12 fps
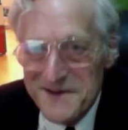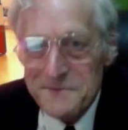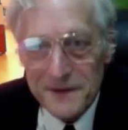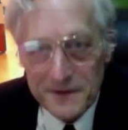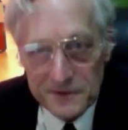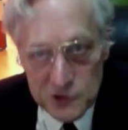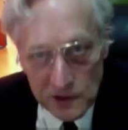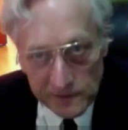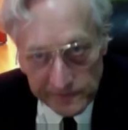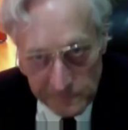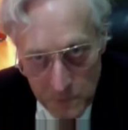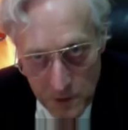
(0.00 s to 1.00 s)
Chuck
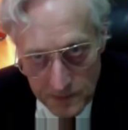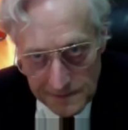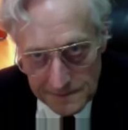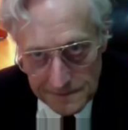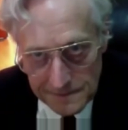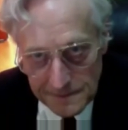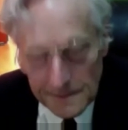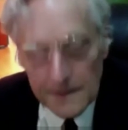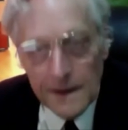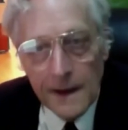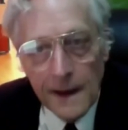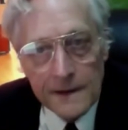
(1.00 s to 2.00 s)
Simone
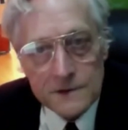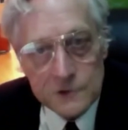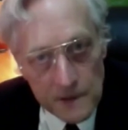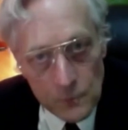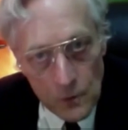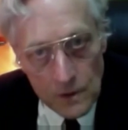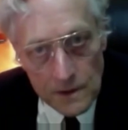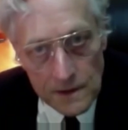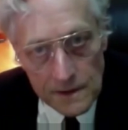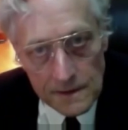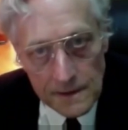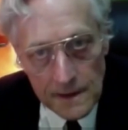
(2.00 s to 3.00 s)
and John Warnock
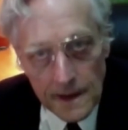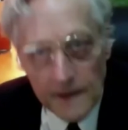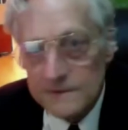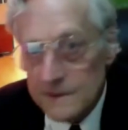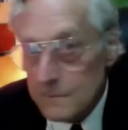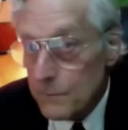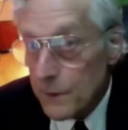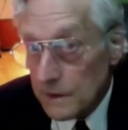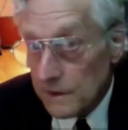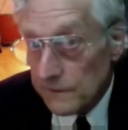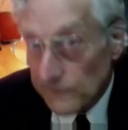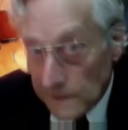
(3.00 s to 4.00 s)
and Tim
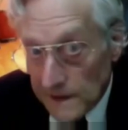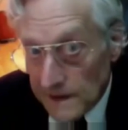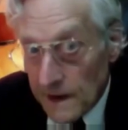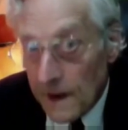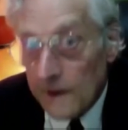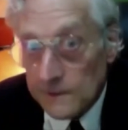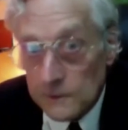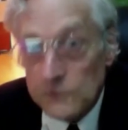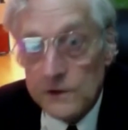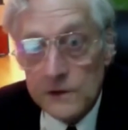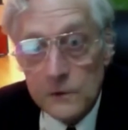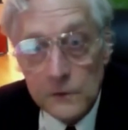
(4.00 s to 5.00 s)
Berners-Lee didn't think
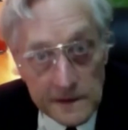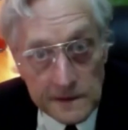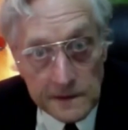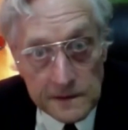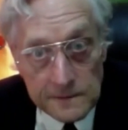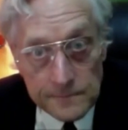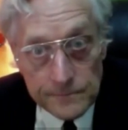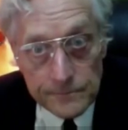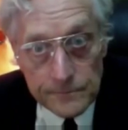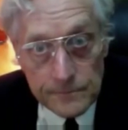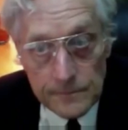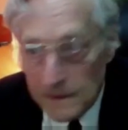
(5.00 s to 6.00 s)
you needed it.
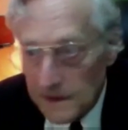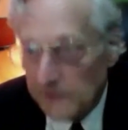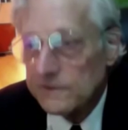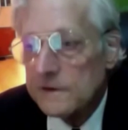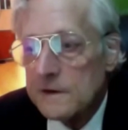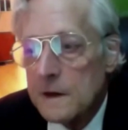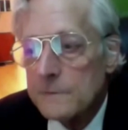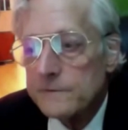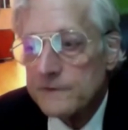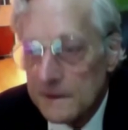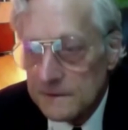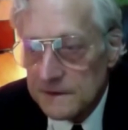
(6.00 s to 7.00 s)
Yes, it comes
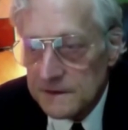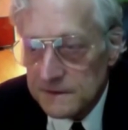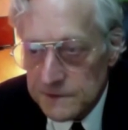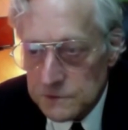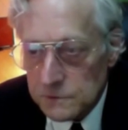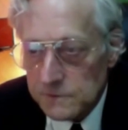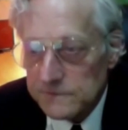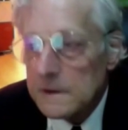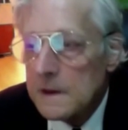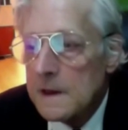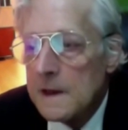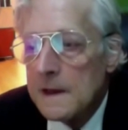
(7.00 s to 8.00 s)
down to individuals.
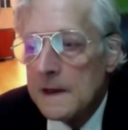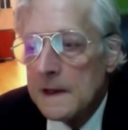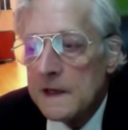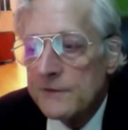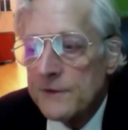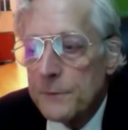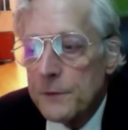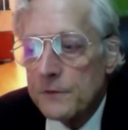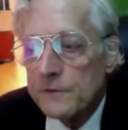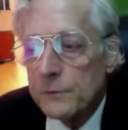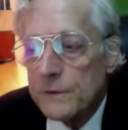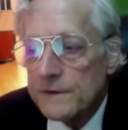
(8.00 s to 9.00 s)
If computers
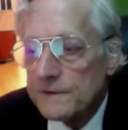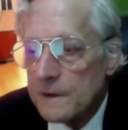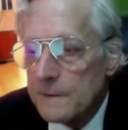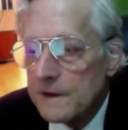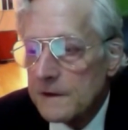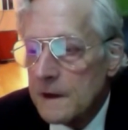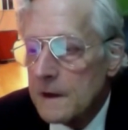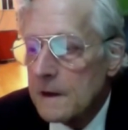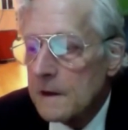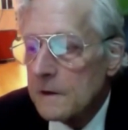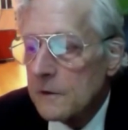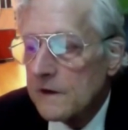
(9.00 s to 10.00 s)
were determinate,
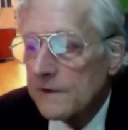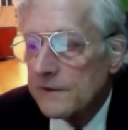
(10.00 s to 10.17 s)
you could get the